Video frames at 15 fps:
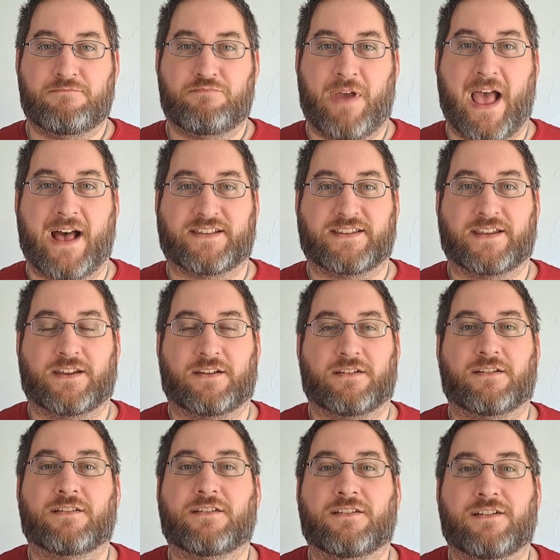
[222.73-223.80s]

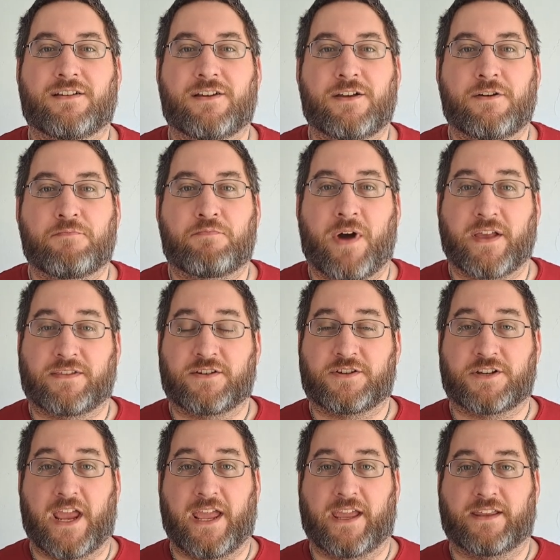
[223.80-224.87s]
passing by the
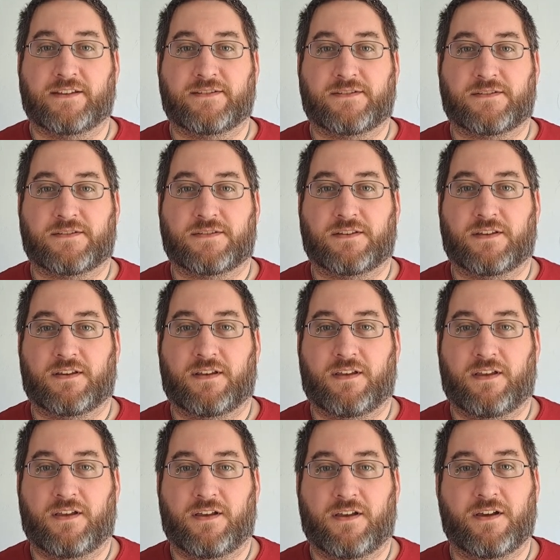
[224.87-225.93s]
shades
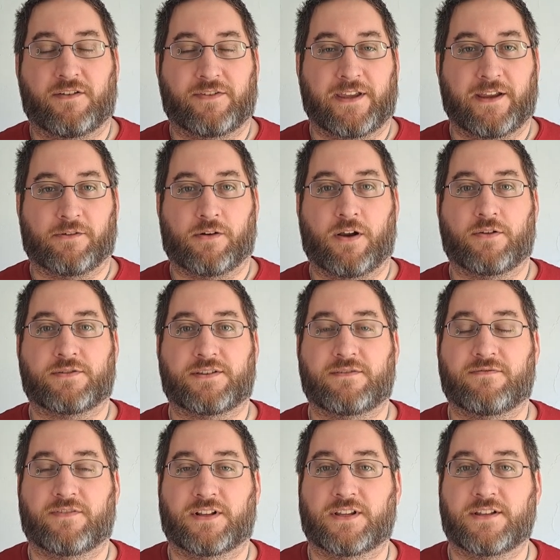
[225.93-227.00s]
of heroes
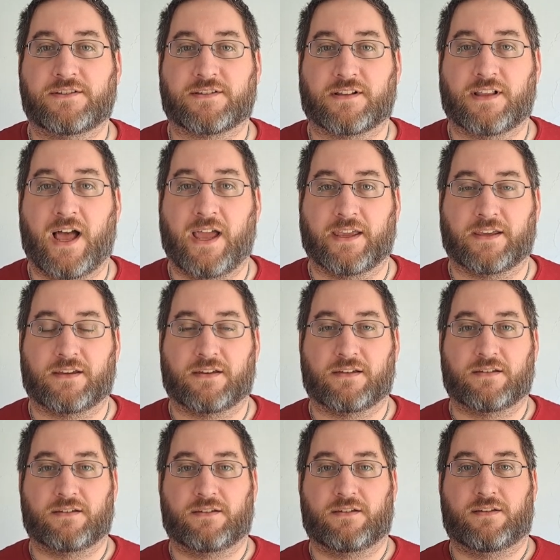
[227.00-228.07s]
and villains alike,
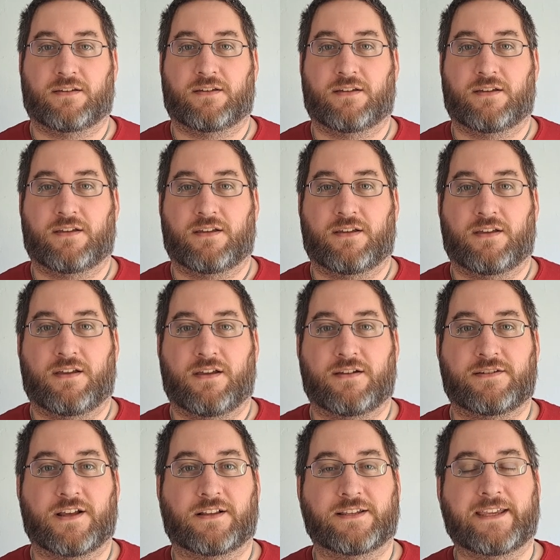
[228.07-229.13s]

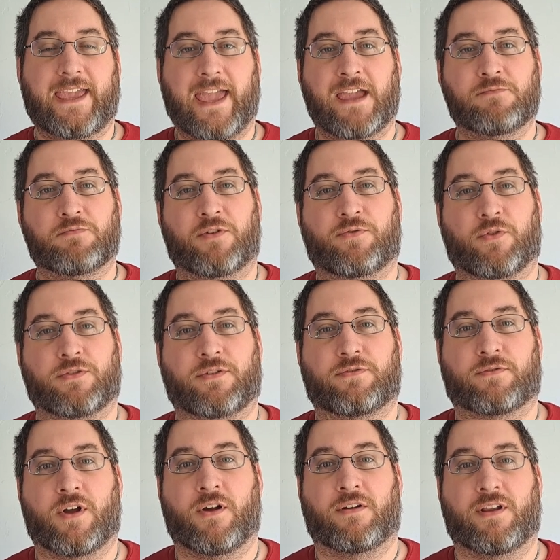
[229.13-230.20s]
until he came before the
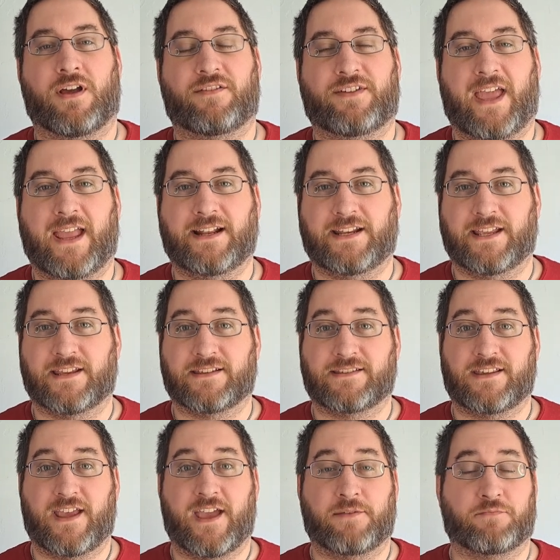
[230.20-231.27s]
throne of
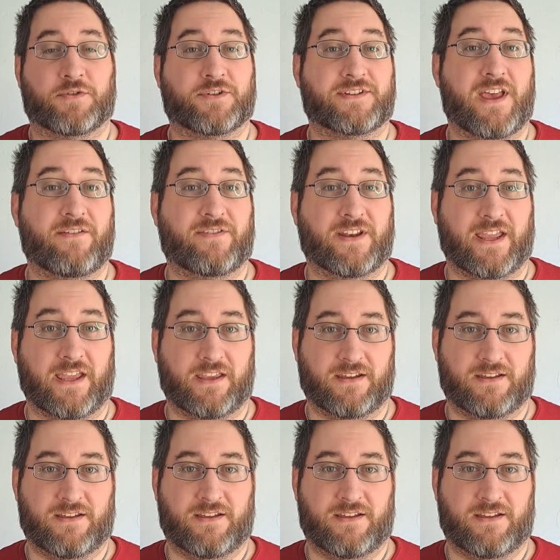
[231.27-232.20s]
Hades and Persephone,